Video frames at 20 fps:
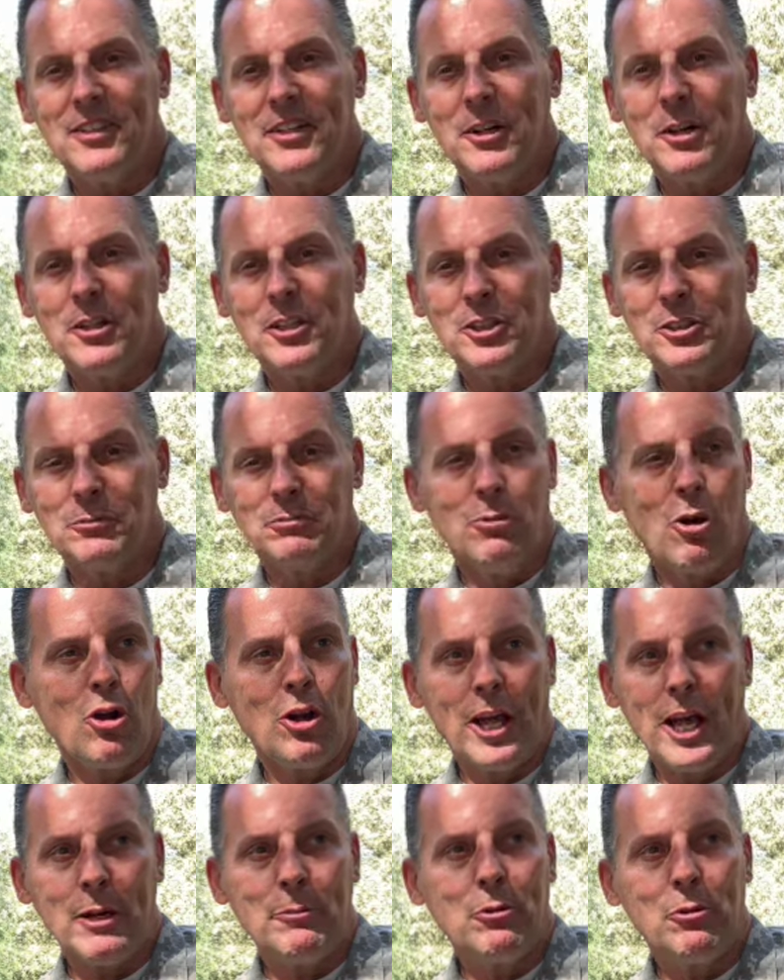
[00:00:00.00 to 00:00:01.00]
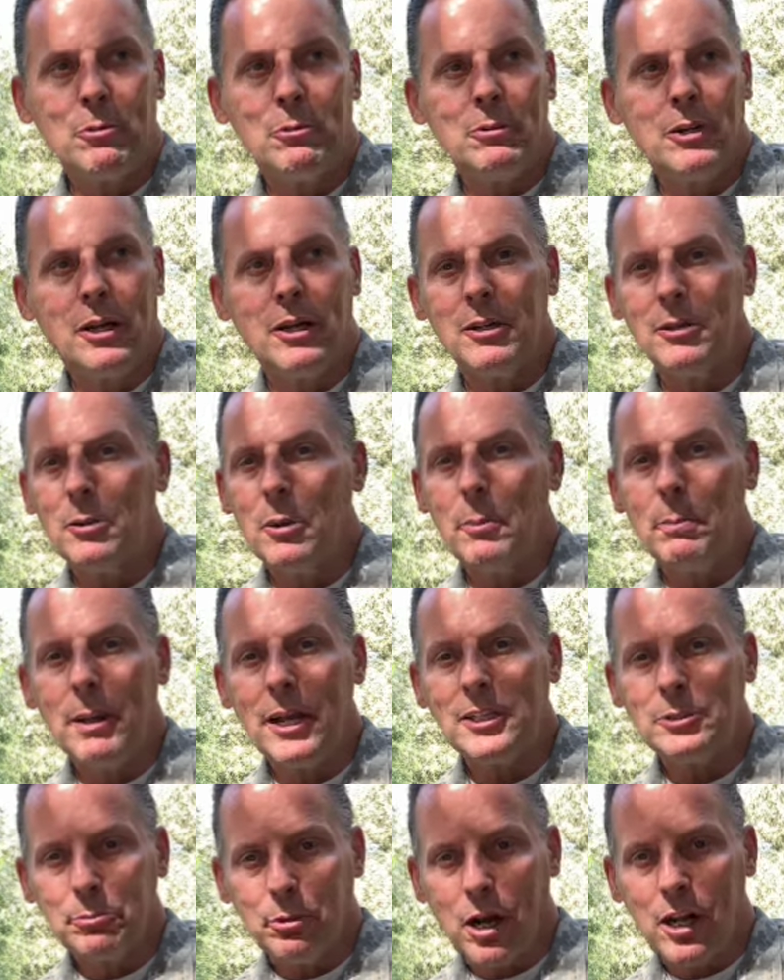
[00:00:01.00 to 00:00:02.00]
a small animal
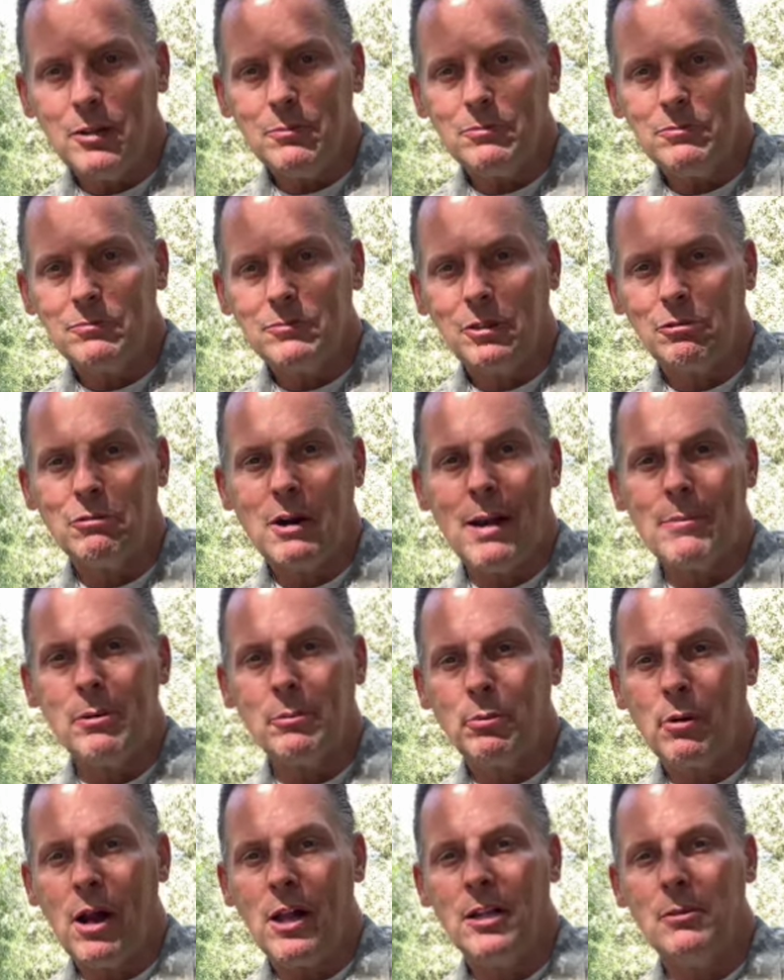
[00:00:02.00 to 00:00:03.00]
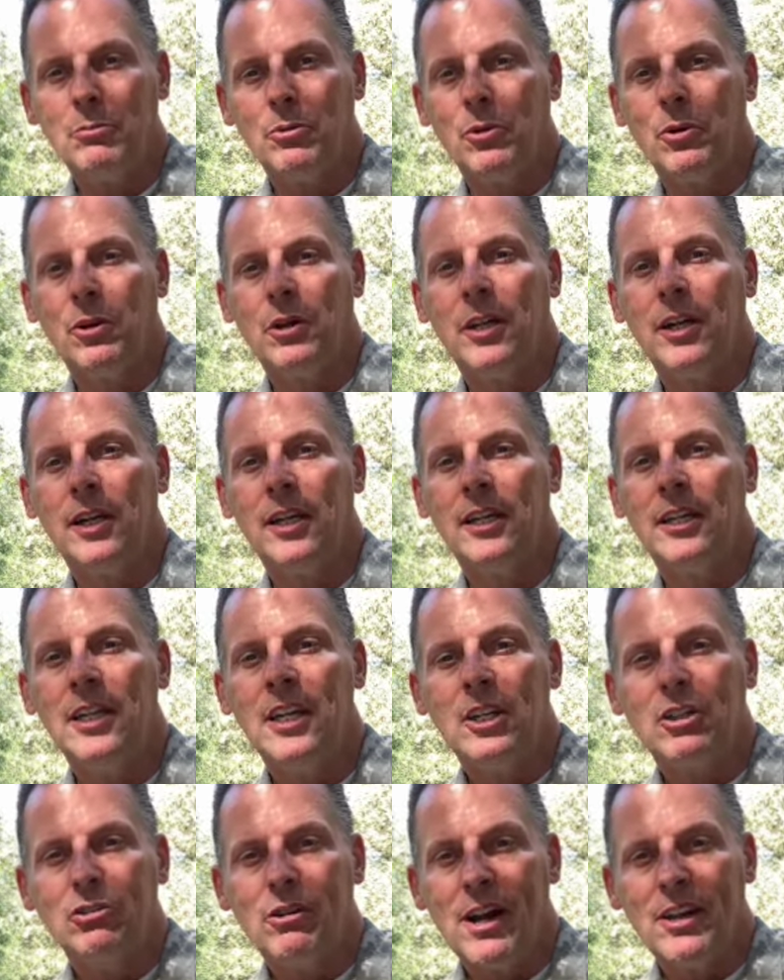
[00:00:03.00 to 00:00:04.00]
pest problem, a rabbit problem, or a
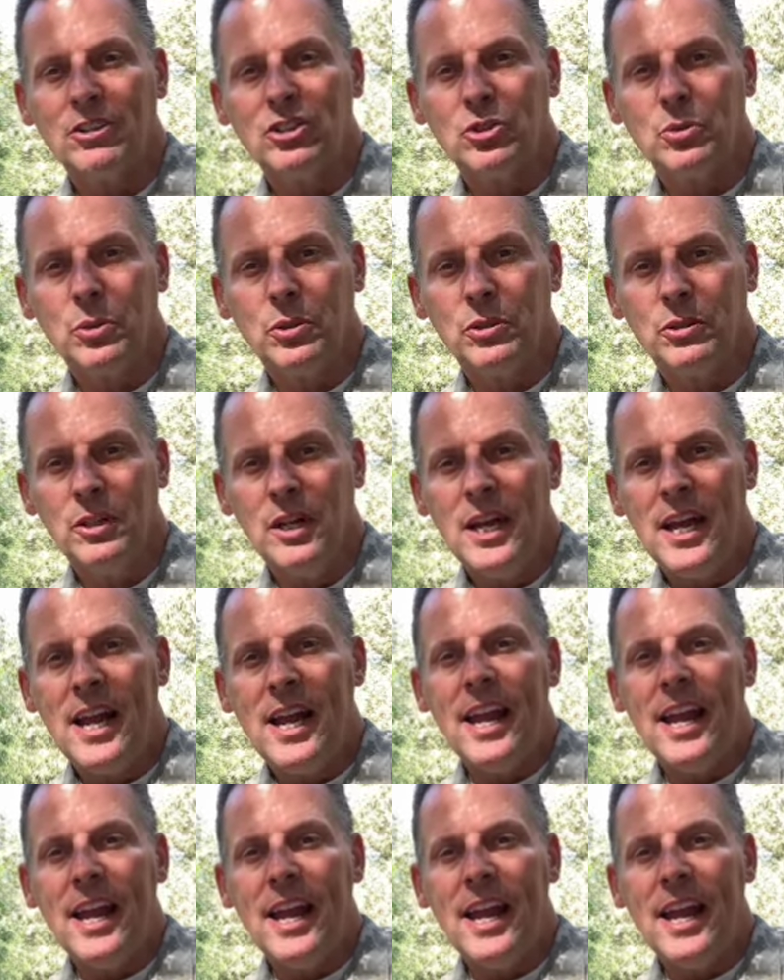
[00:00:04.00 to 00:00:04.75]
ground squirrel,